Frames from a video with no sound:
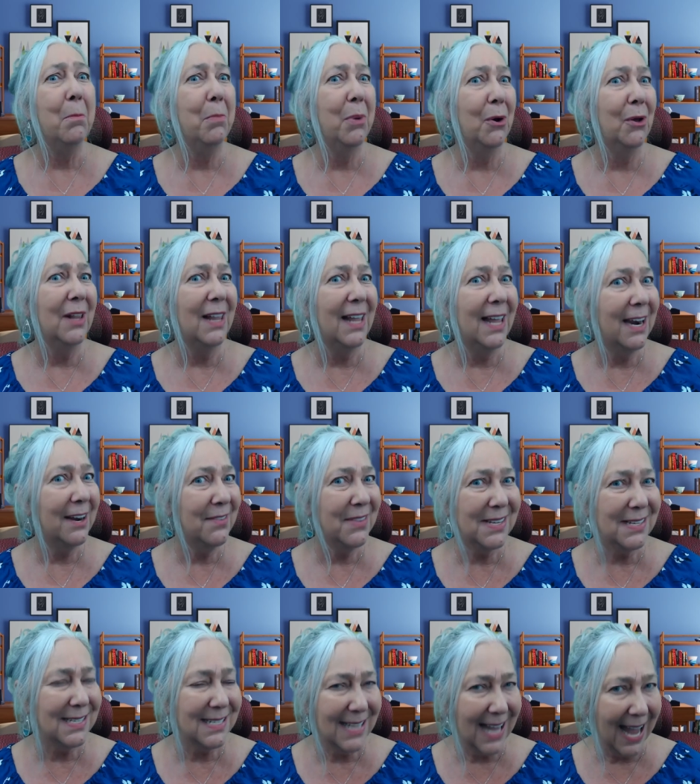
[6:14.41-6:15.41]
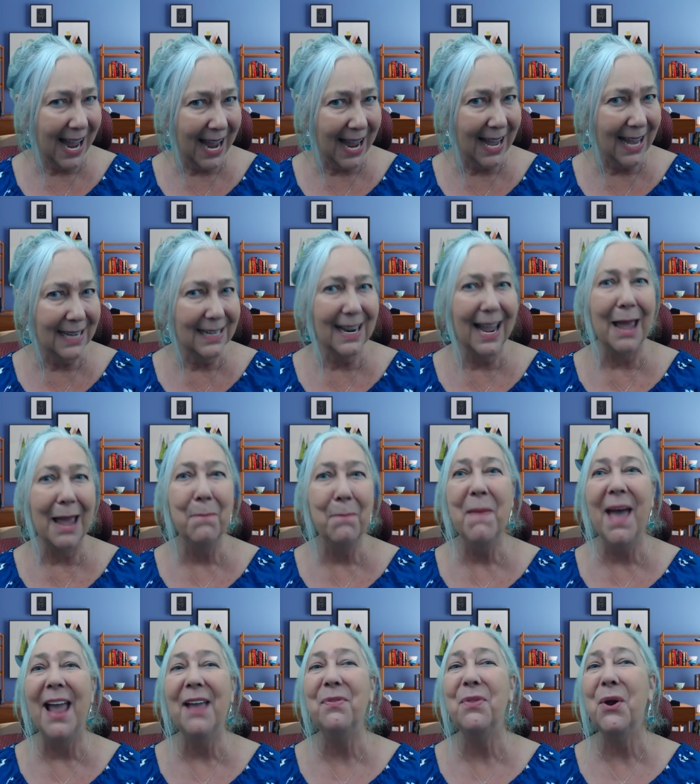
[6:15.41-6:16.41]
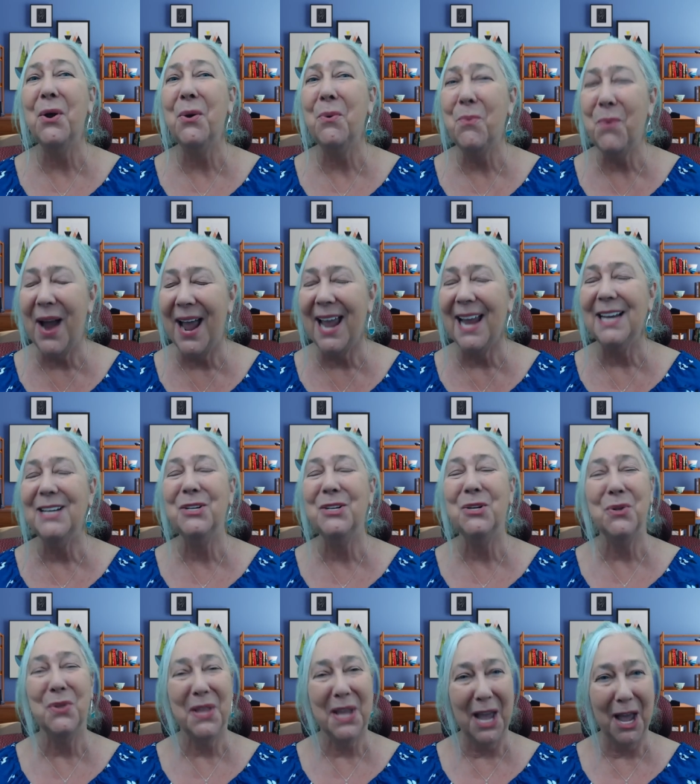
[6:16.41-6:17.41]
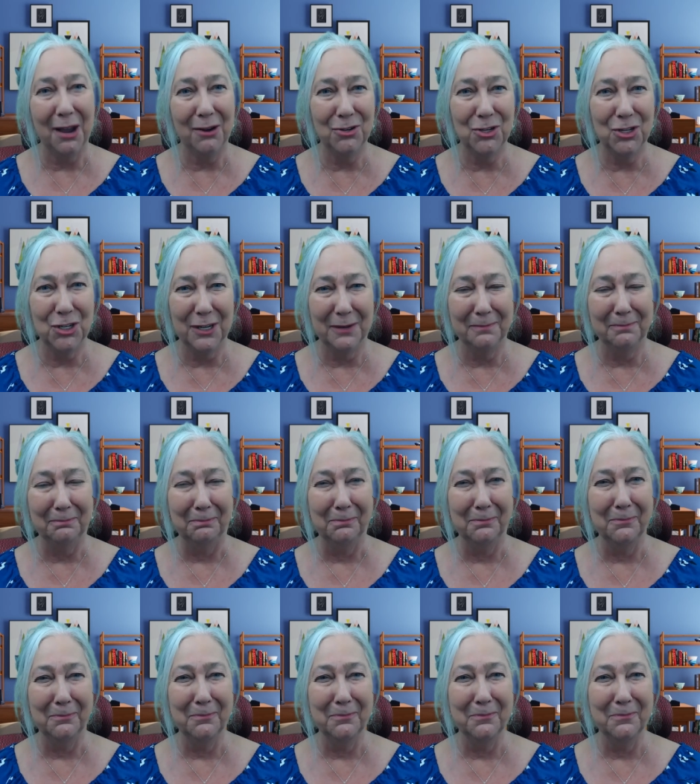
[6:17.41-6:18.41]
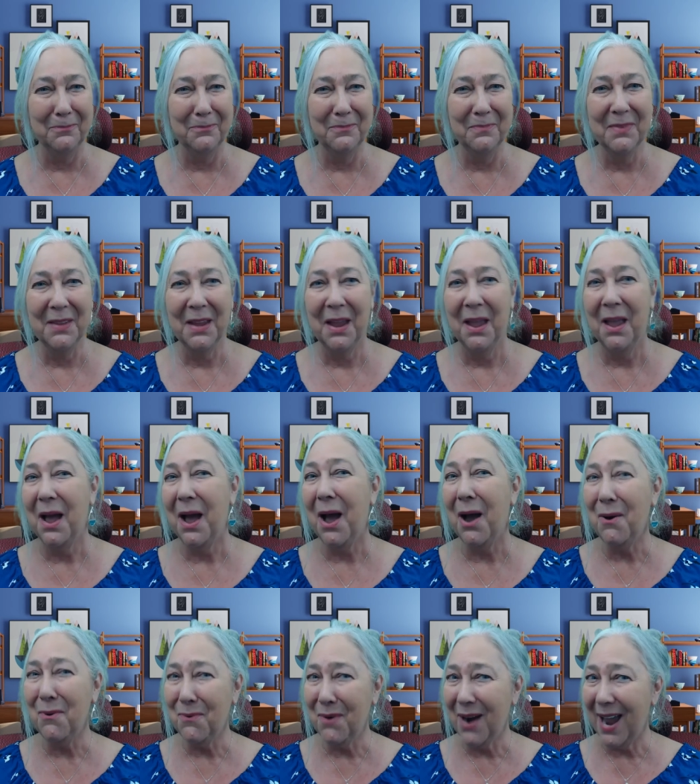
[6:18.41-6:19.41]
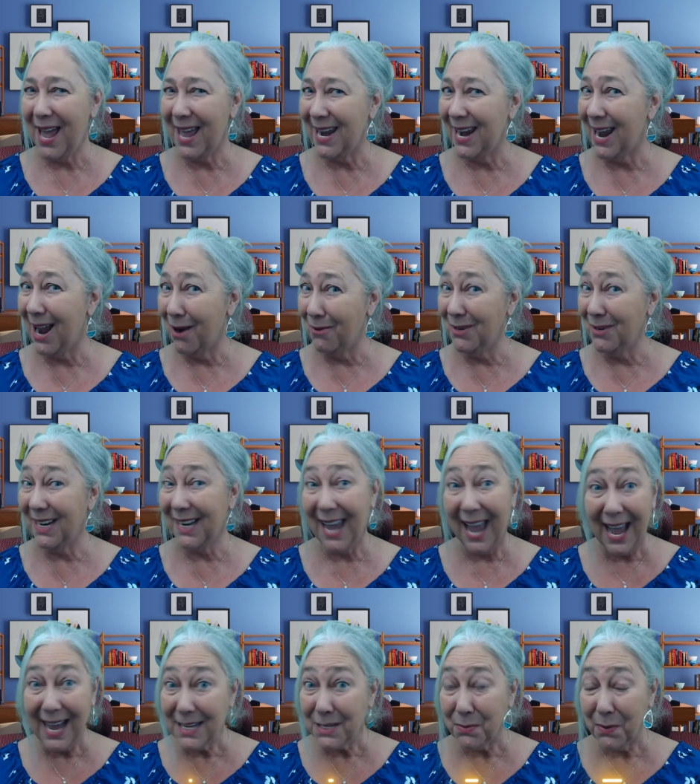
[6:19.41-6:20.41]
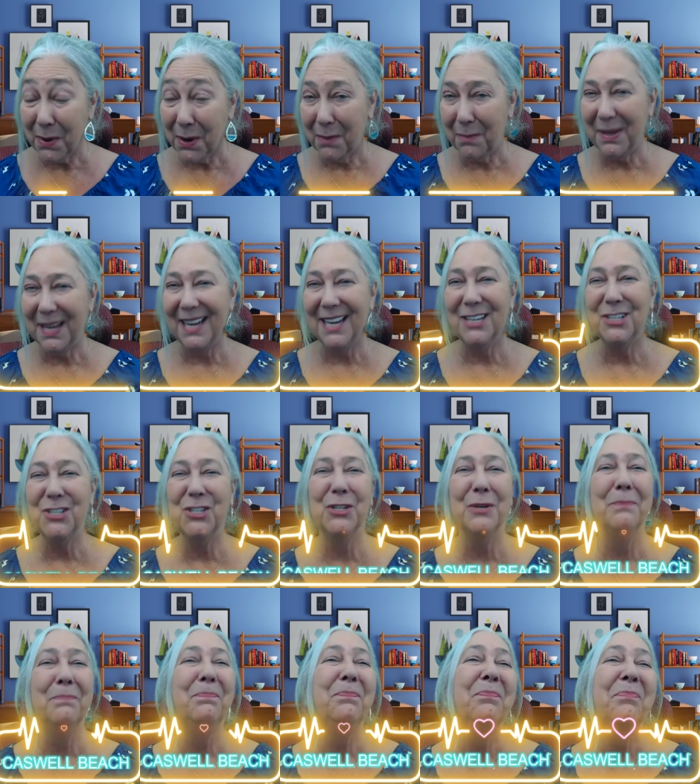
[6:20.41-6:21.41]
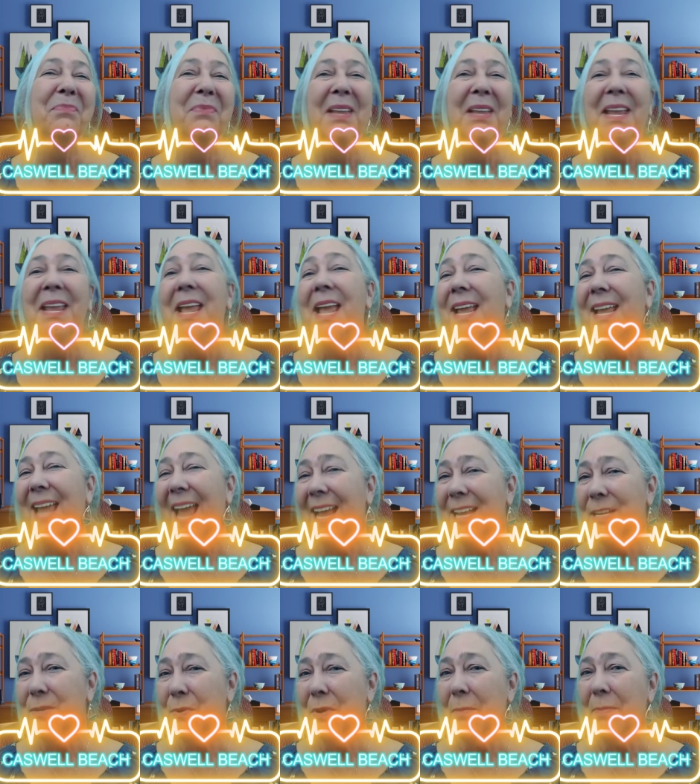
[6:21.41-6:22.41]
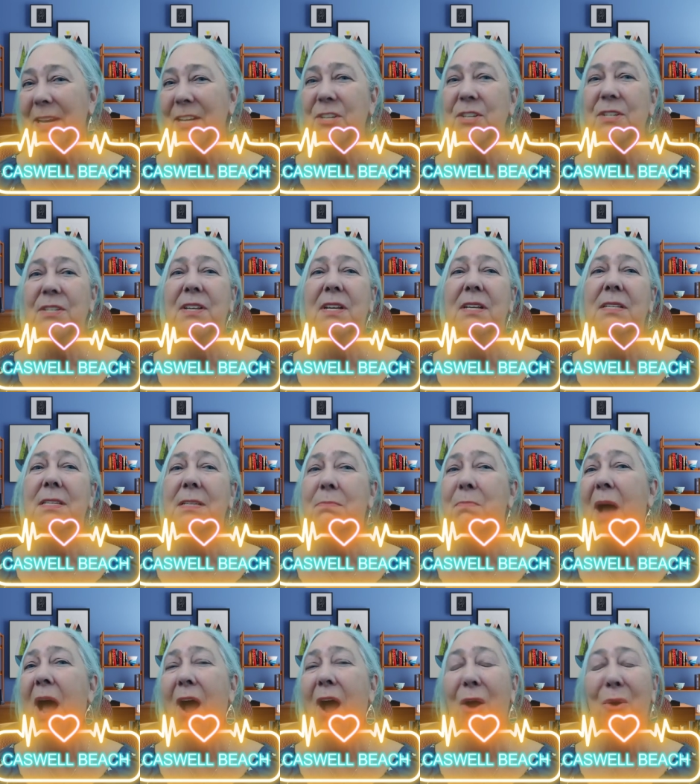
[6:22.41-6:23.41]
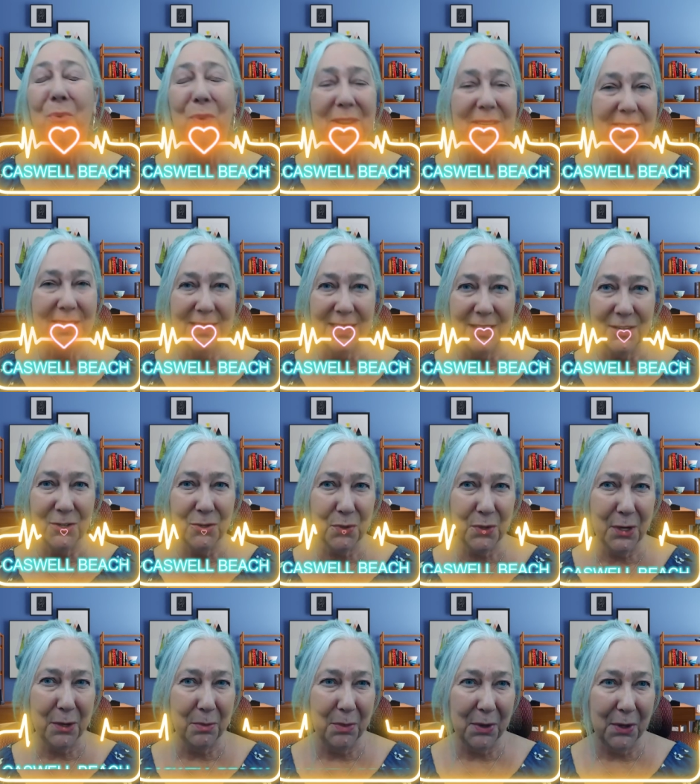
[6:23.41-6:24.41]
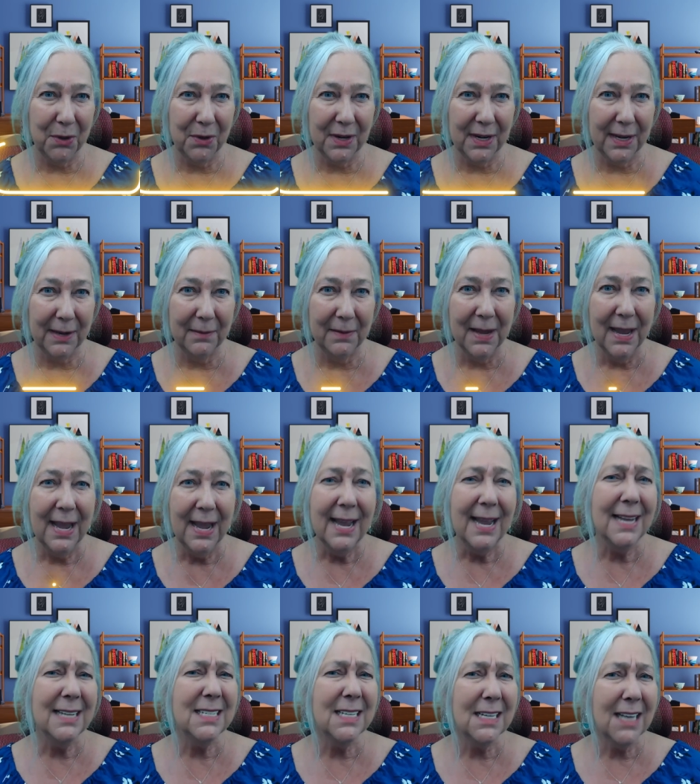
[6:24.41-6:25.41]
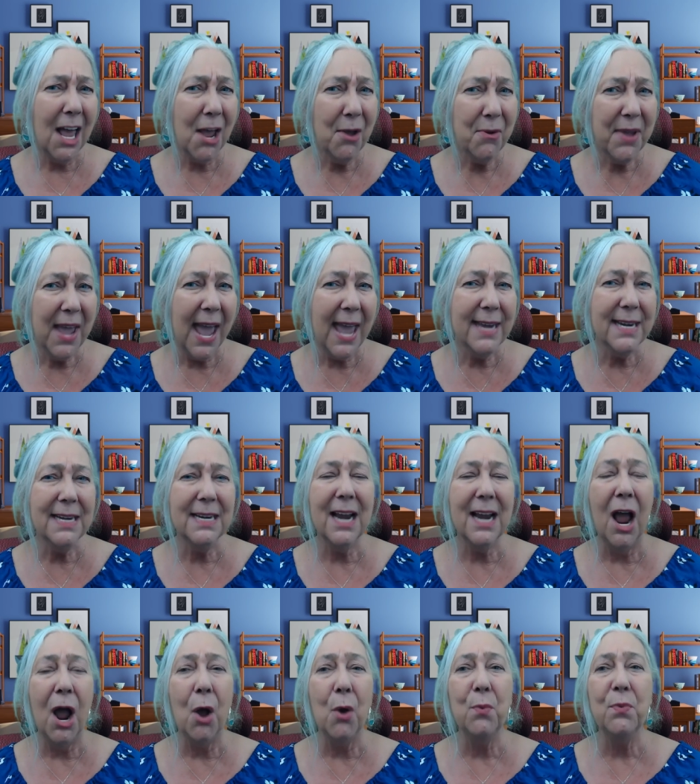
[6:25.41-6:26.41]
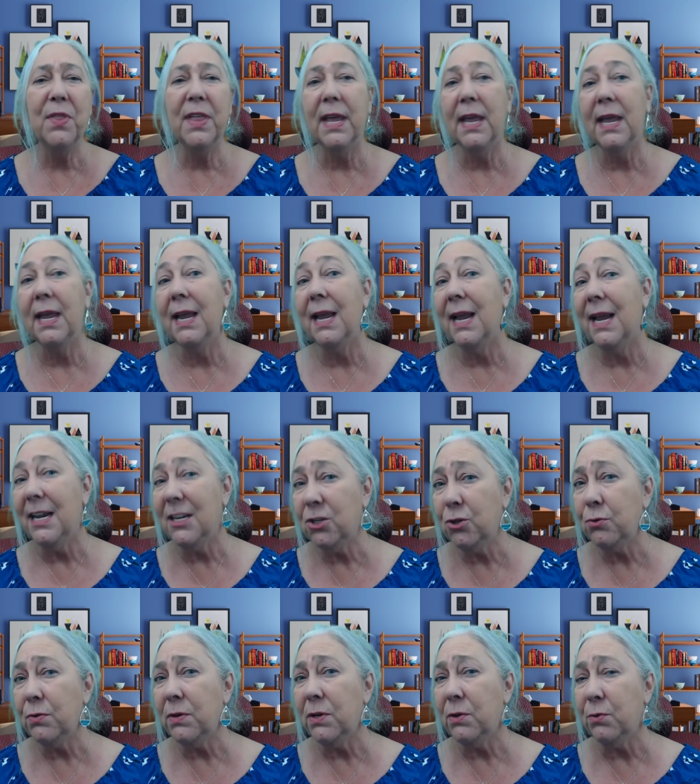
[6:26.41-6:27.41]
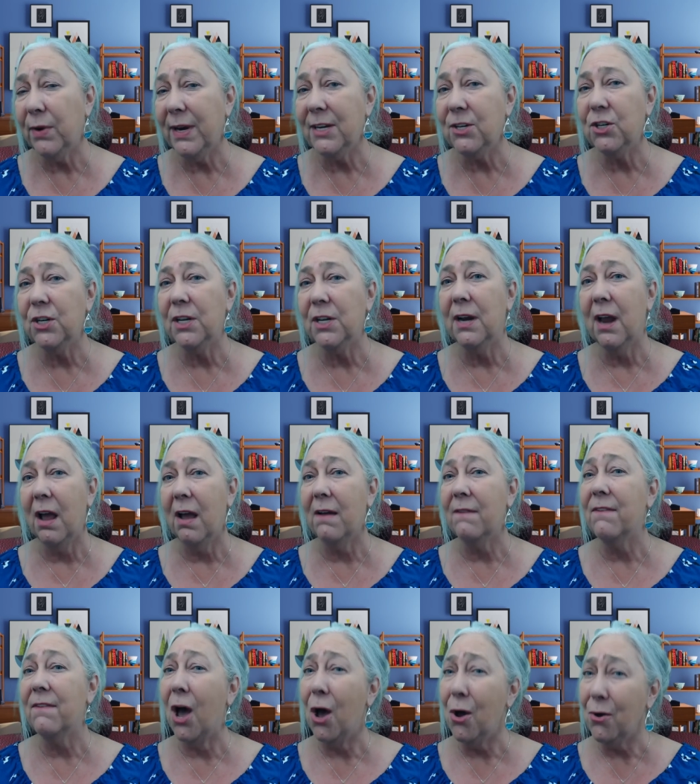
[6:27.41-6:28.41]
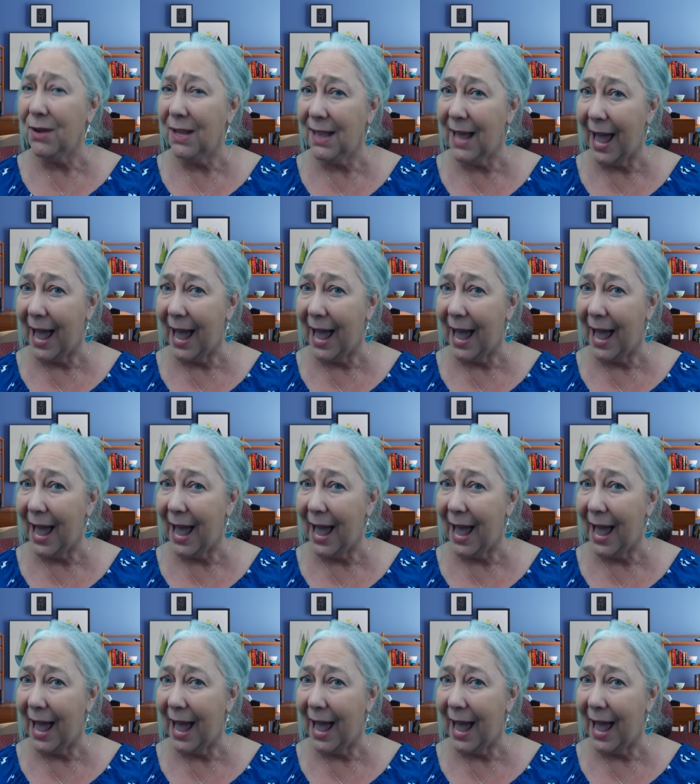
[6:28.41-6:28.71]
boil out of the sand and make their way to the ocean. Alrighty, on to Caswell Beach. Caswell Beach is a small residential community. It's located on the eastern region of Oak